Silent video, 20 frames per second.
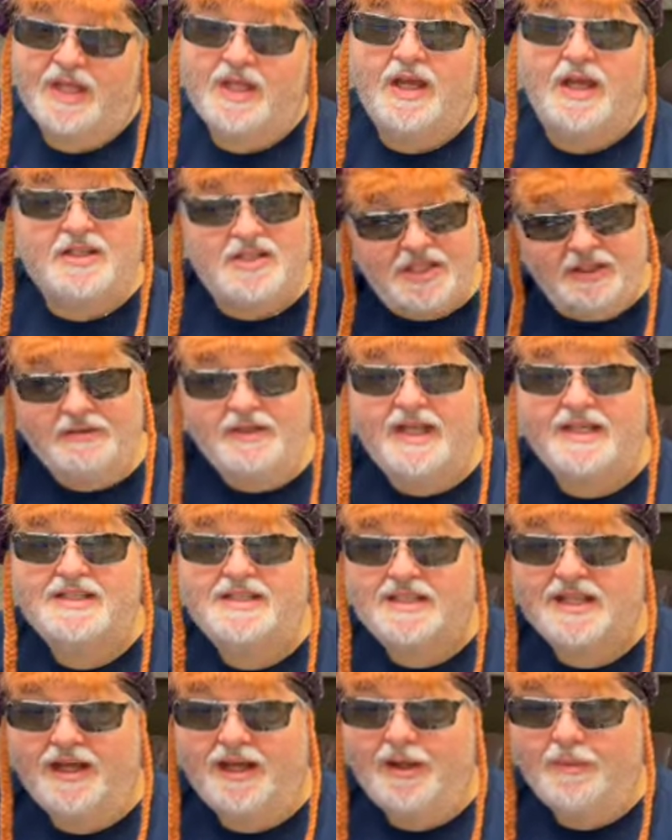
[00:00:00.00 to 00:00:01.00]
Until next
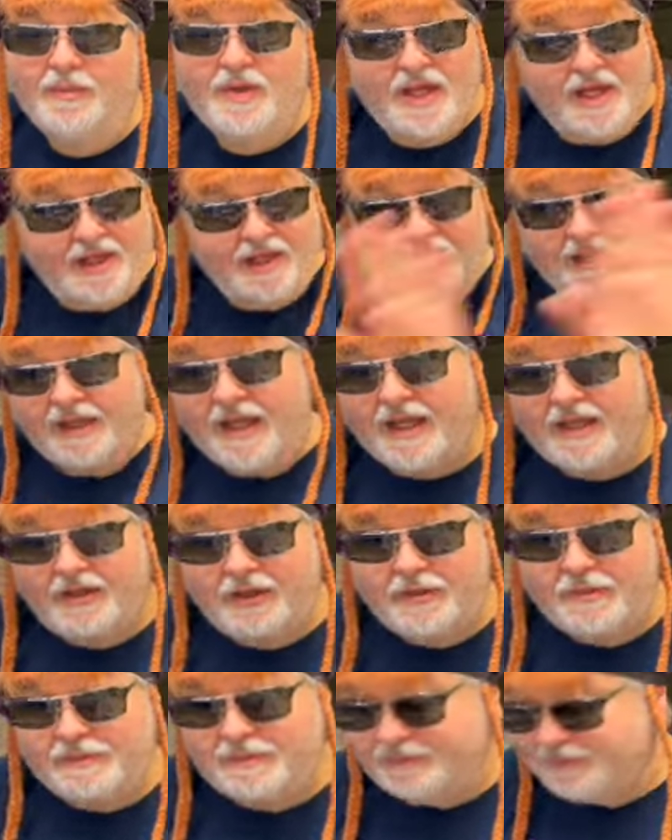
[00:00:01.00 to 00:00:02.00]
time, later.